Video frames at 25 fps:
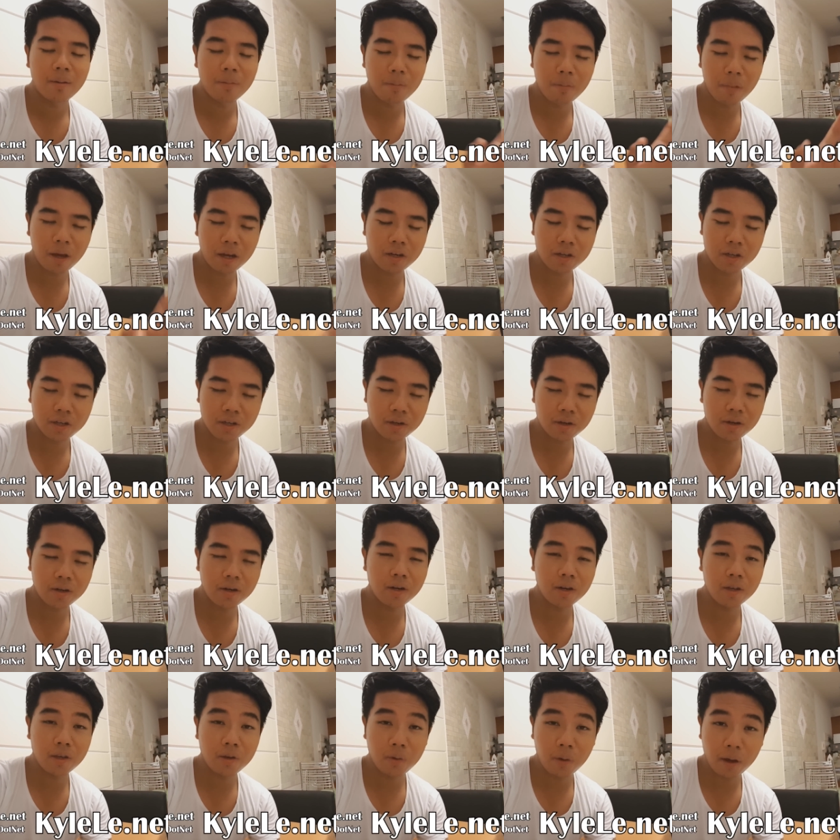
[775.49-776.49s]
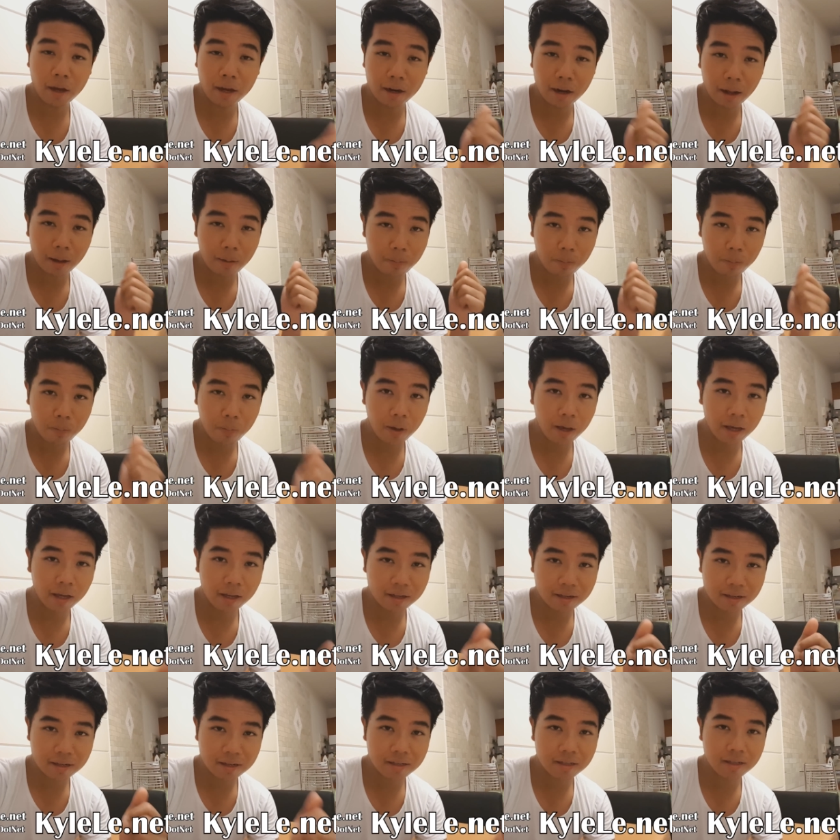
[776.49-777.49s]
Make sure you eat a
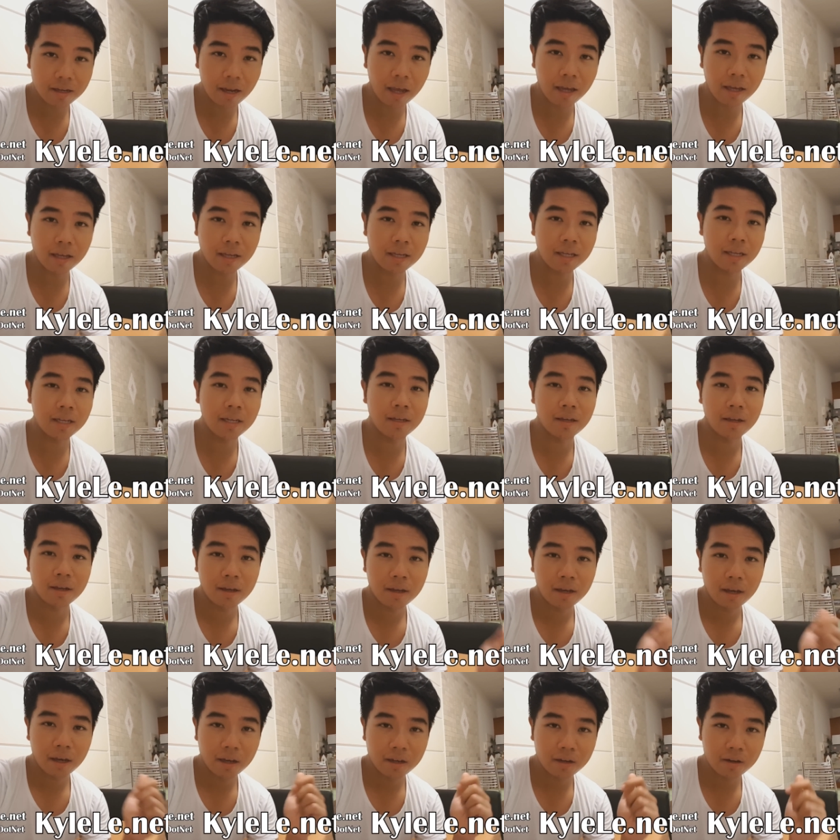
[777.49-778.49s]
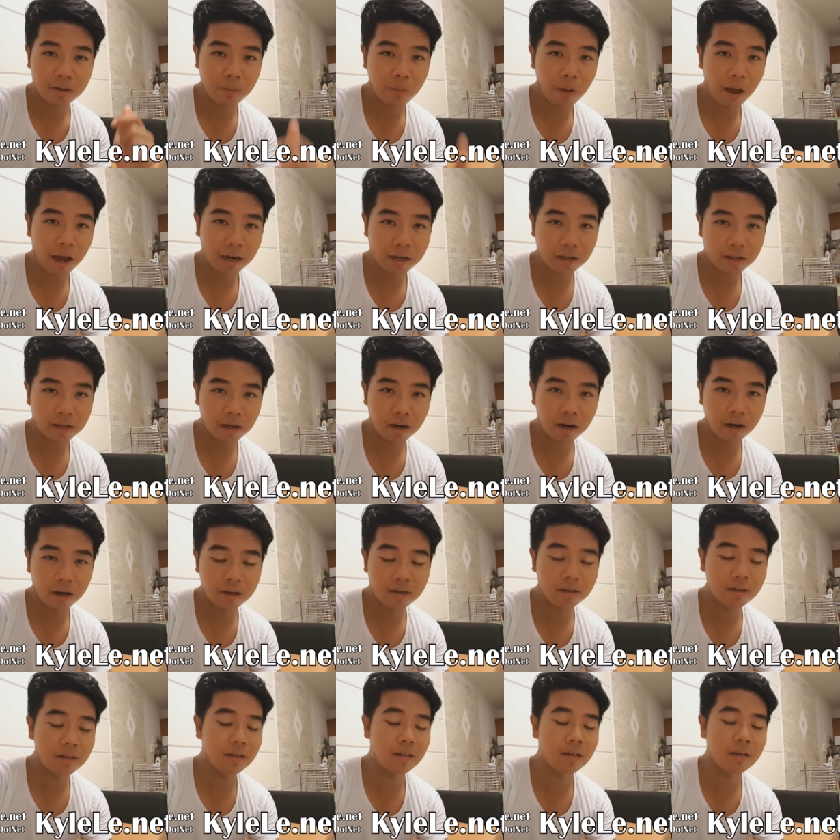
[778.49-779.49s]
big steak in your
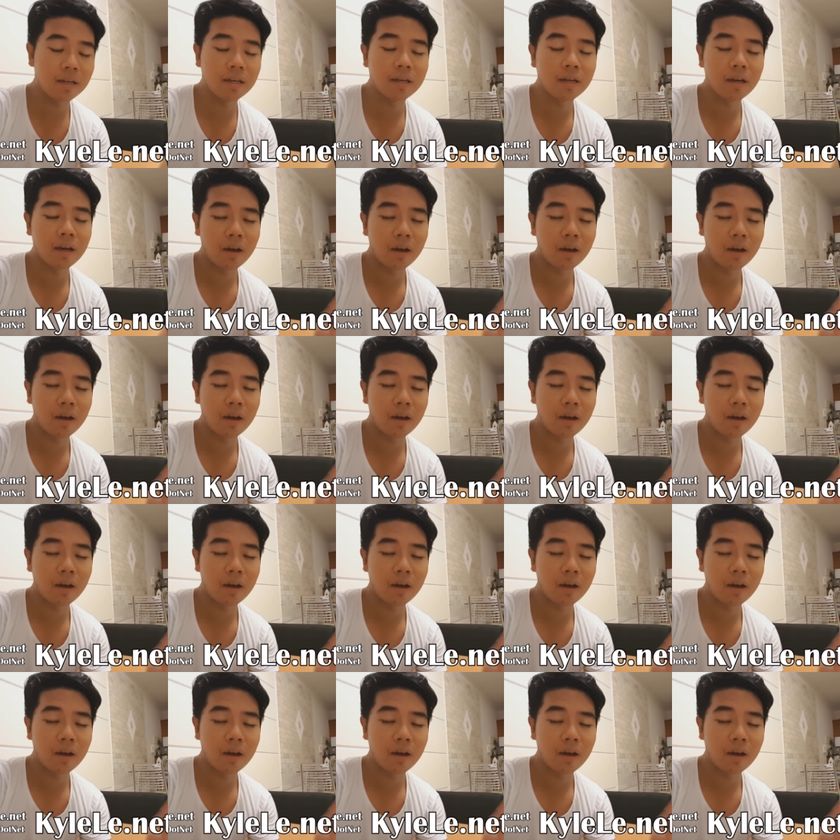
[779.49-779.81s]
backyard